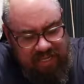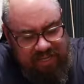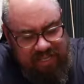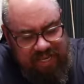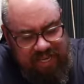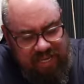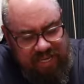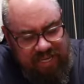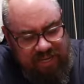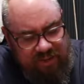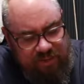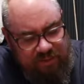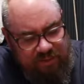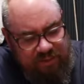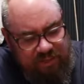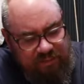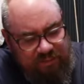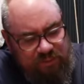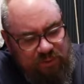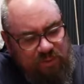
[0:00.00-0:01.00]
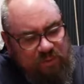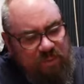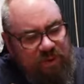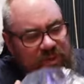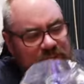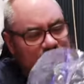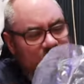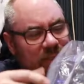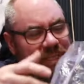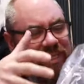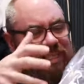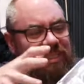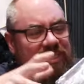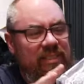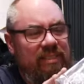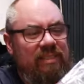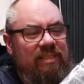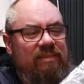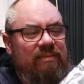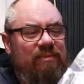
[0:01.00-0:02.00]
And then I ordered a few mother
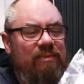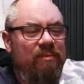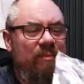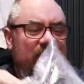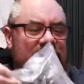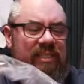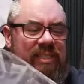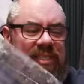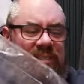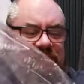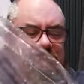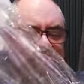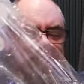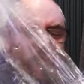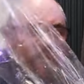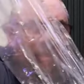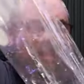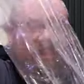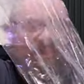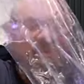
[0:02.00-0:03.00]
plants for myself,